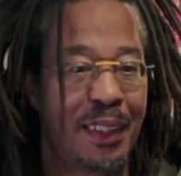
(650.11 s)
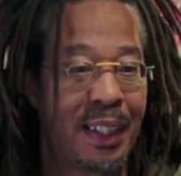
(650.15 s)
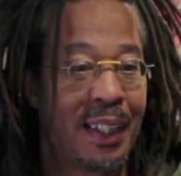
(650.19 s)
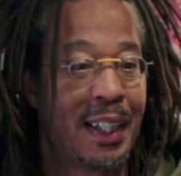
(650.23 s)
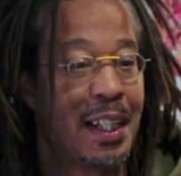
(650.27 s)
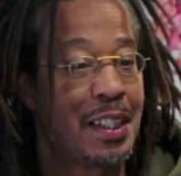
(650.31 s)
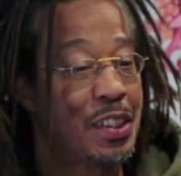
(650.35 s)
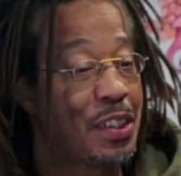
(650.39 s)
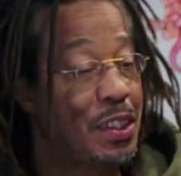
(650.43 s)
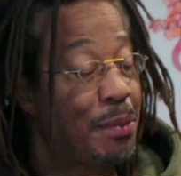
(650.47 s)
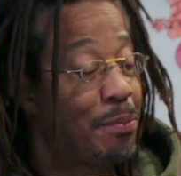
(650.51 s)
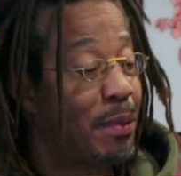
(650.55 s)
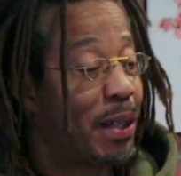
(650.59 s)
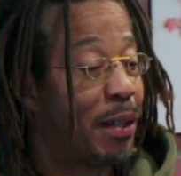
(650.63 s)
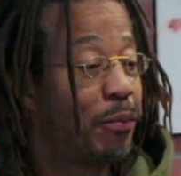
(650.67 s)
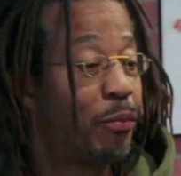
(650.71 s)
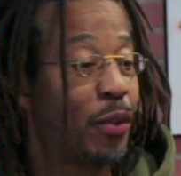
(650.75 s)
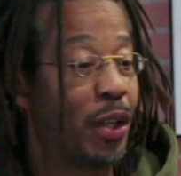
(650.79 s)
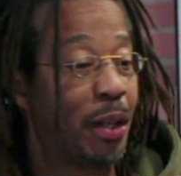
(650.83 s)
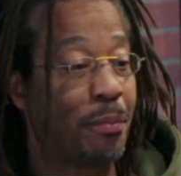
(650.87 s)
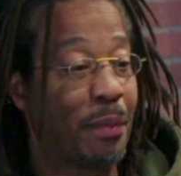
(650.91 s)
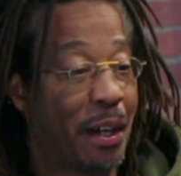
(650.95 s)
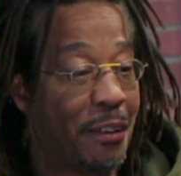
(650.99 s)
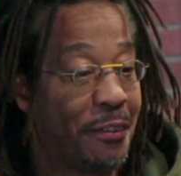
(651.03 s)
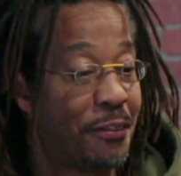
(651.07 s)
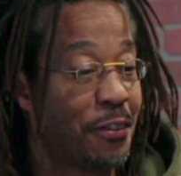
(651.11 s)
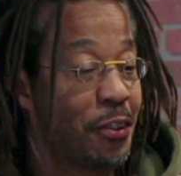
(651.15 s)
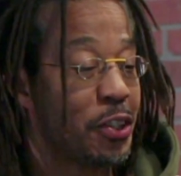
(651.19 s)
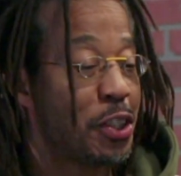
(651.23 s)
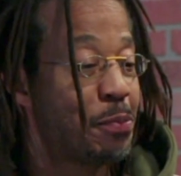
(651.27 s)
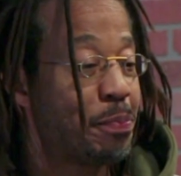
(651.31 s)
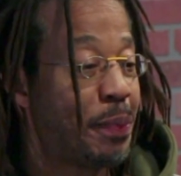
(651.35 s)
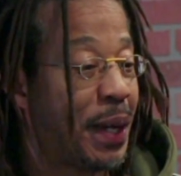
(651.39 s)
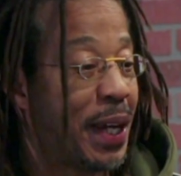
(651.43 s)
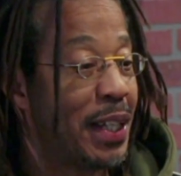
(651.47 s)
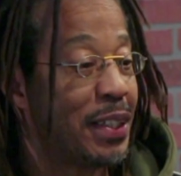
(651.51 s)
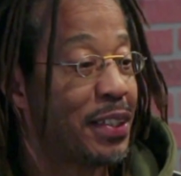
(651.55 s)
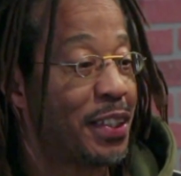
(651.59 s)
Like I said, one of my
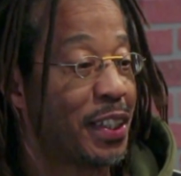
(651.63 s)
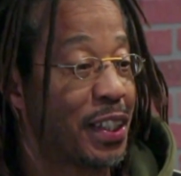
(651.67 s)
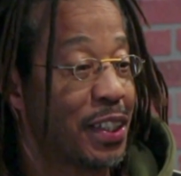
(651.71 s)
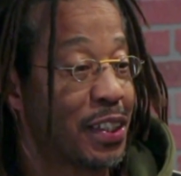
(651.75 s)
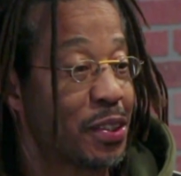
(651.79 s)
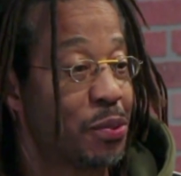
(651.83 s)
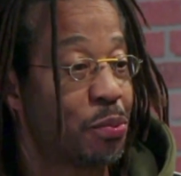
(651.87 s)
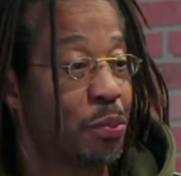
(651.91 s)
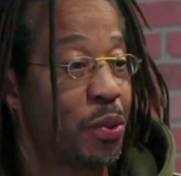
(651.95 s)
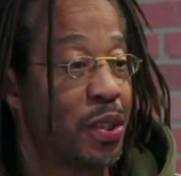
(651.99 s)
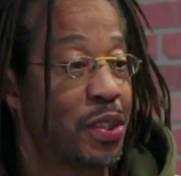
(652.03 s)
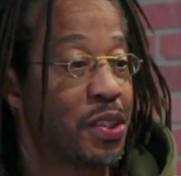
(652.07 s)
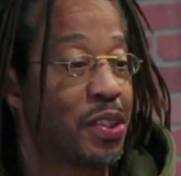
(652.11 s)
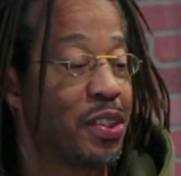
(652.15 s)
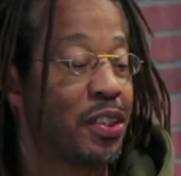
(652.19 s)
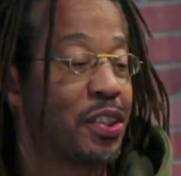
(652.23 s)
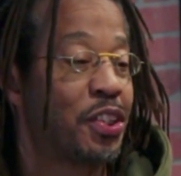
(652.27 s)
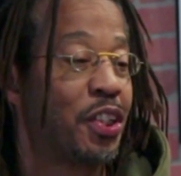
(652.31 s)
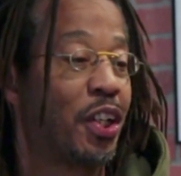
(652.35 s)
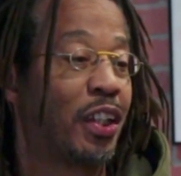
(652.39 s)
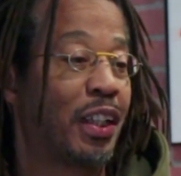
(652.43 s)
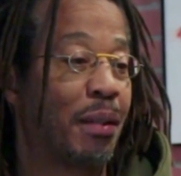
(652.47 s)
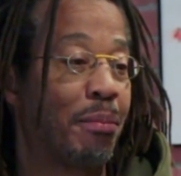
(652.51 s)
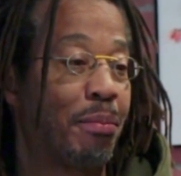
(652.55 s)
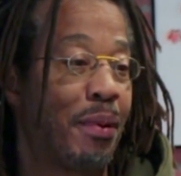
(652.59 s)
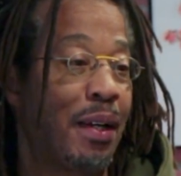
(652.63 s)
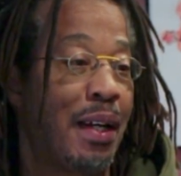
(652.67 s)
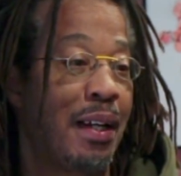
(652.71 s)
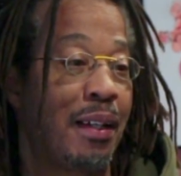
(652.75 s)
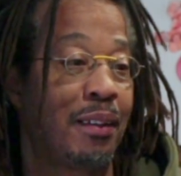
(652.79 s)
first paintings was Charlie Brown.